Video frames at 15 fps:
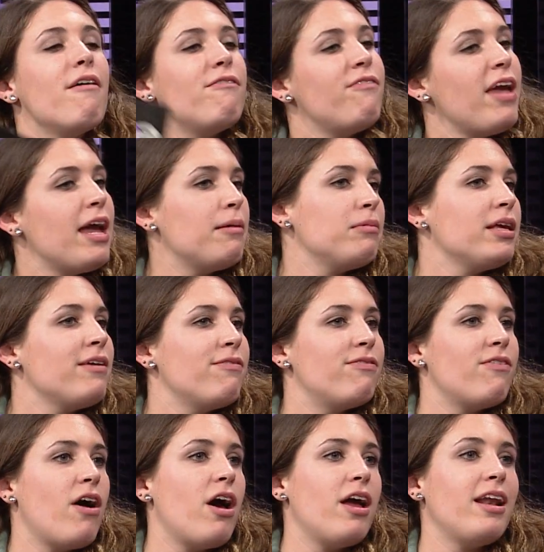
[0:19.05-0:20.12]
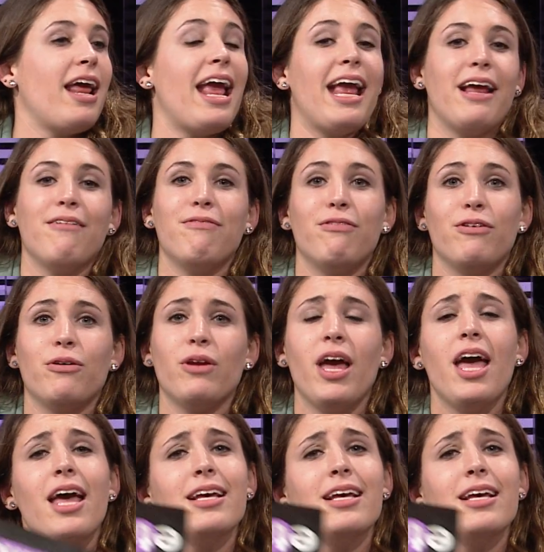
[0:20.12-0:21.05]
family, fun, and food.